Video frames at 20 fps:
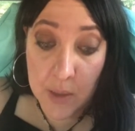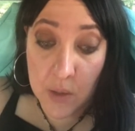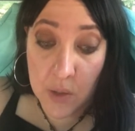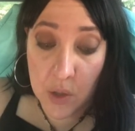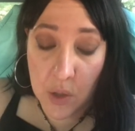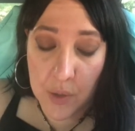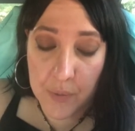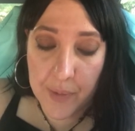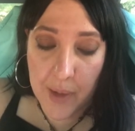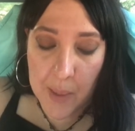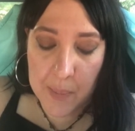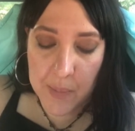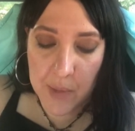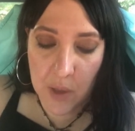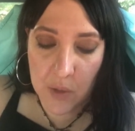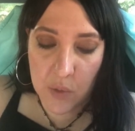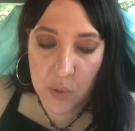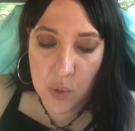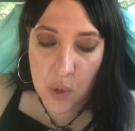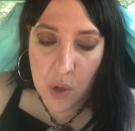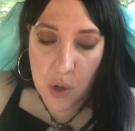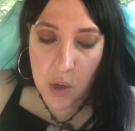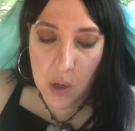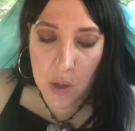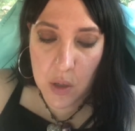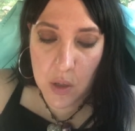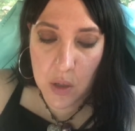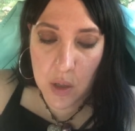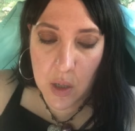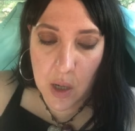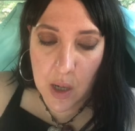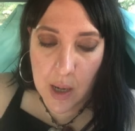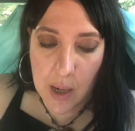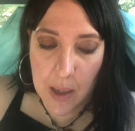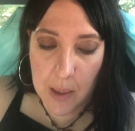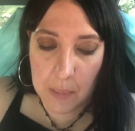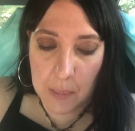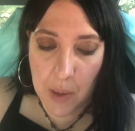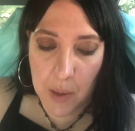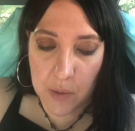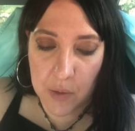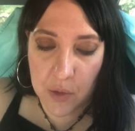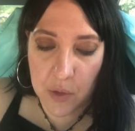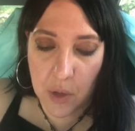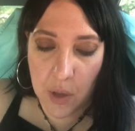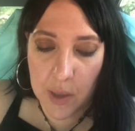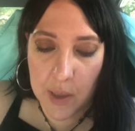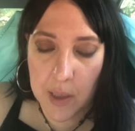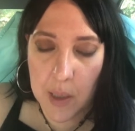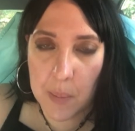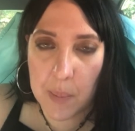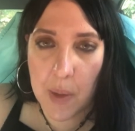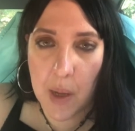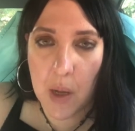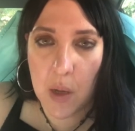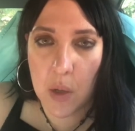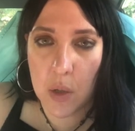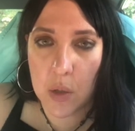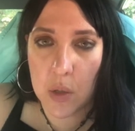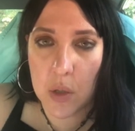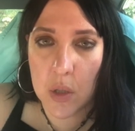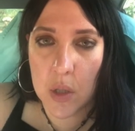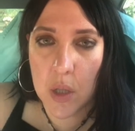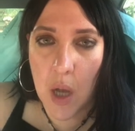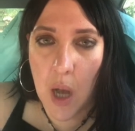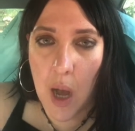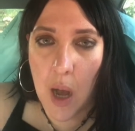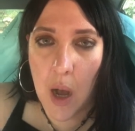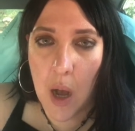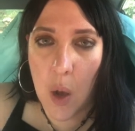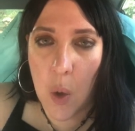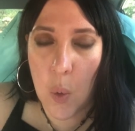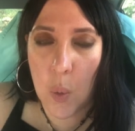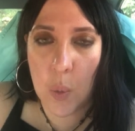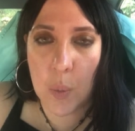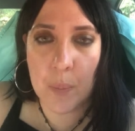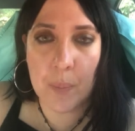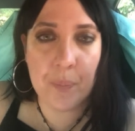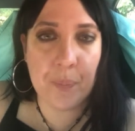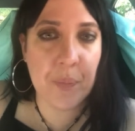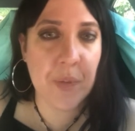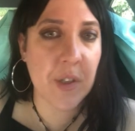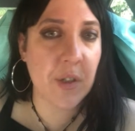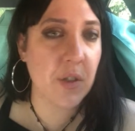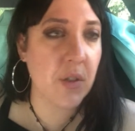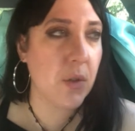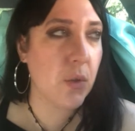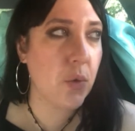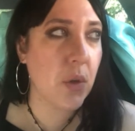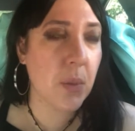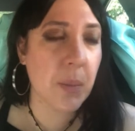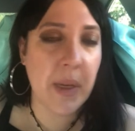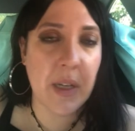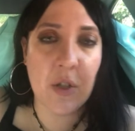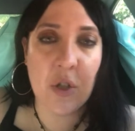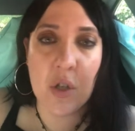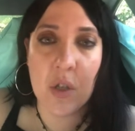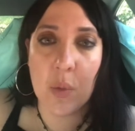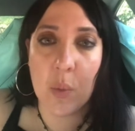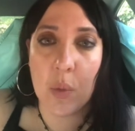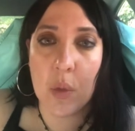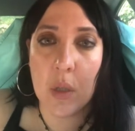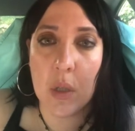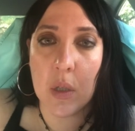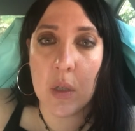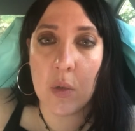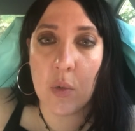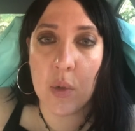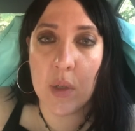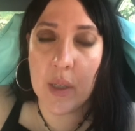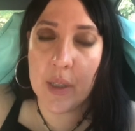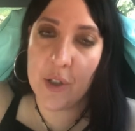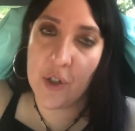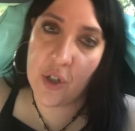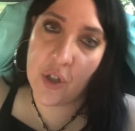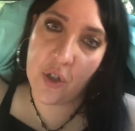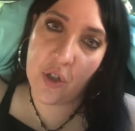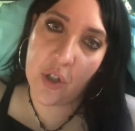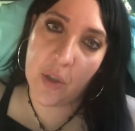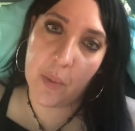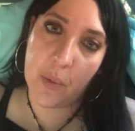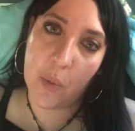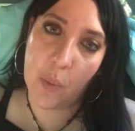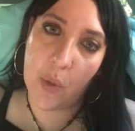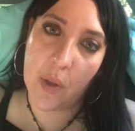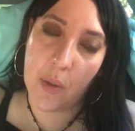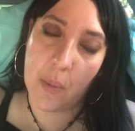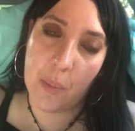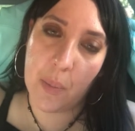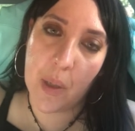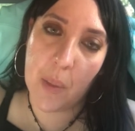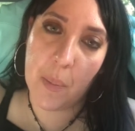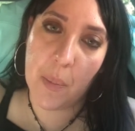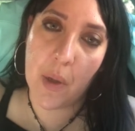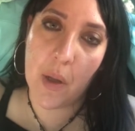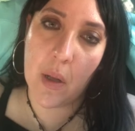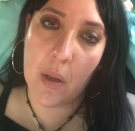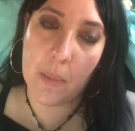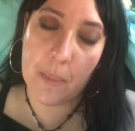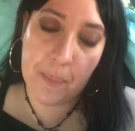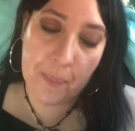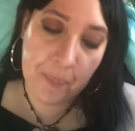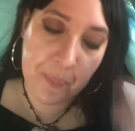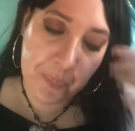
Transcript: So, if I'm not wrong, I was talking about how transformation in relationships with people,